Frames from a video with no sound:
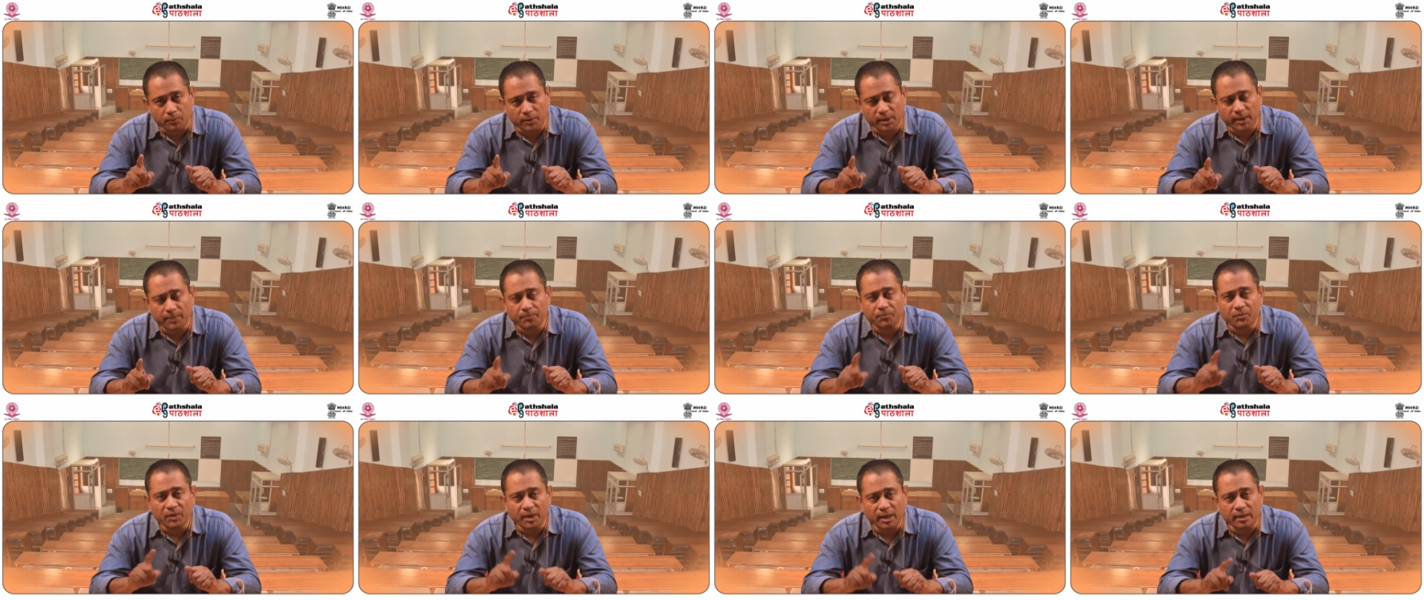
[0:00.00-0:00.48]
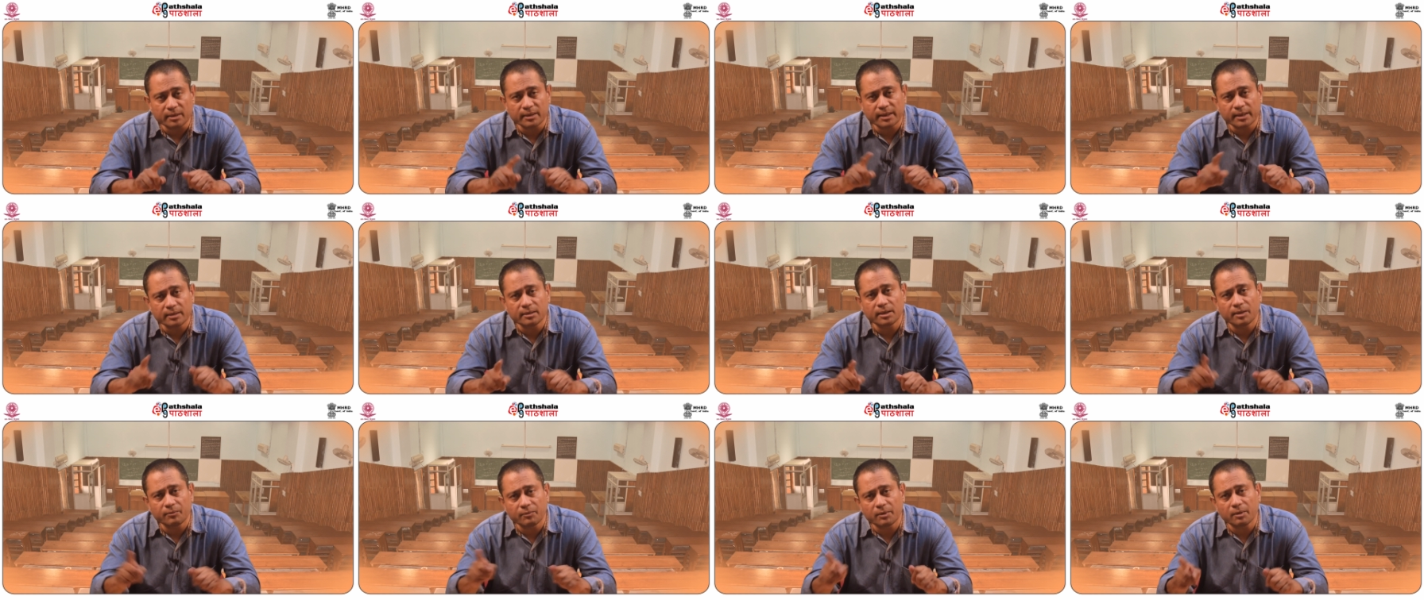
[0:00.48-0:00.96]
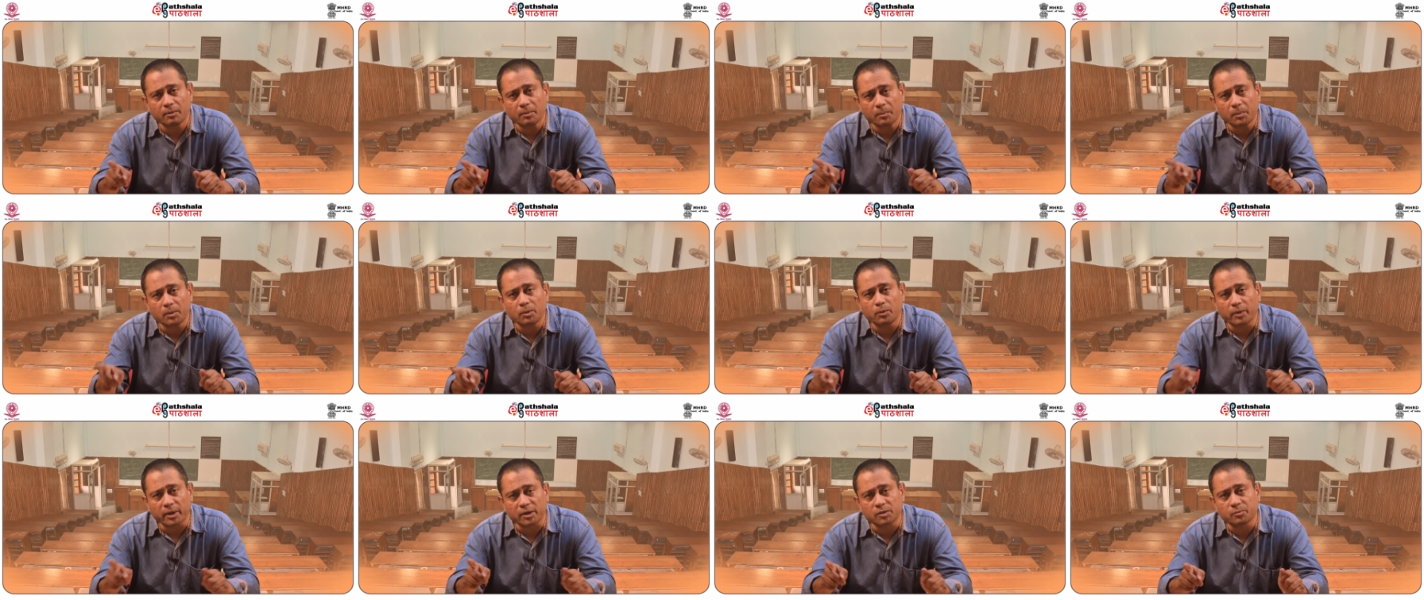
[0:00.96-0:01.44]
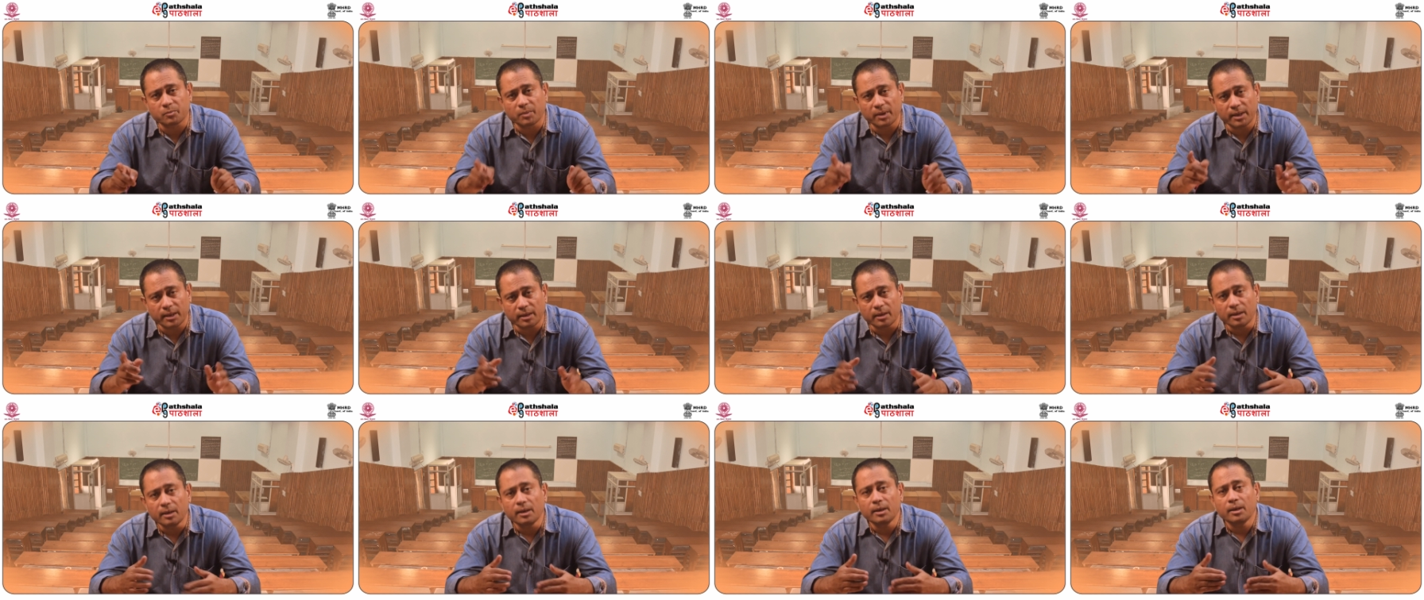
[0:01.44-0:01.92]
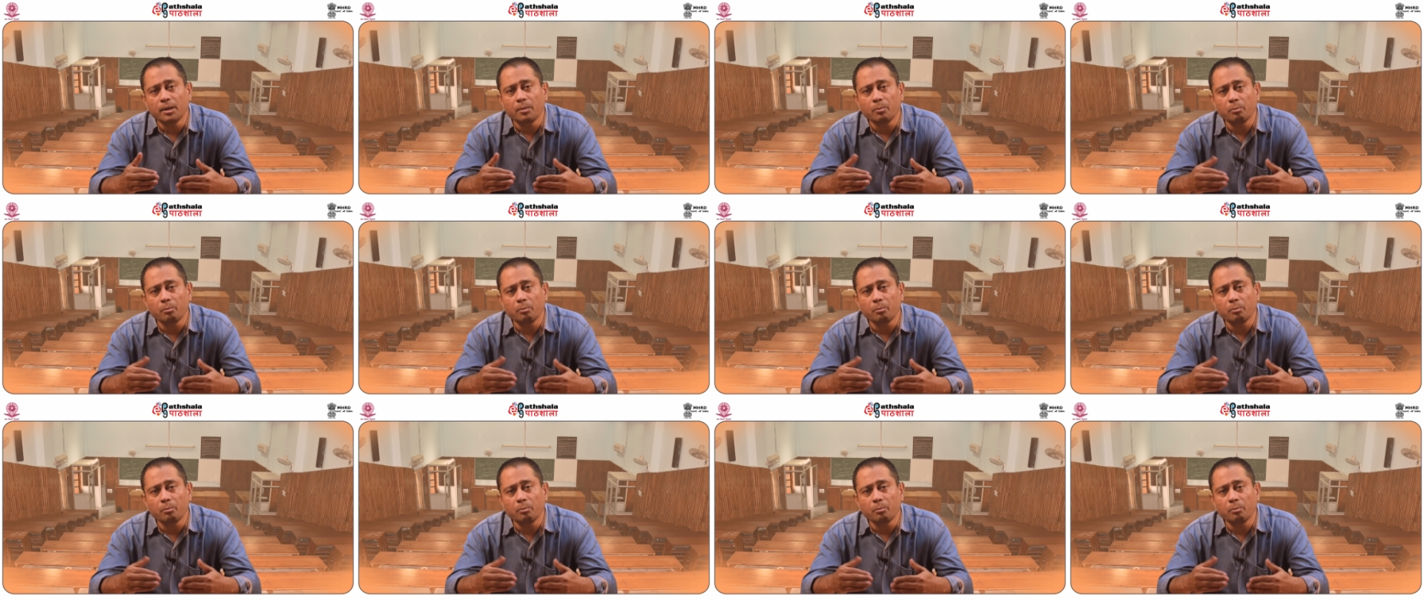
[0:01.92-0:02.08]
Okay, and then they were able to explain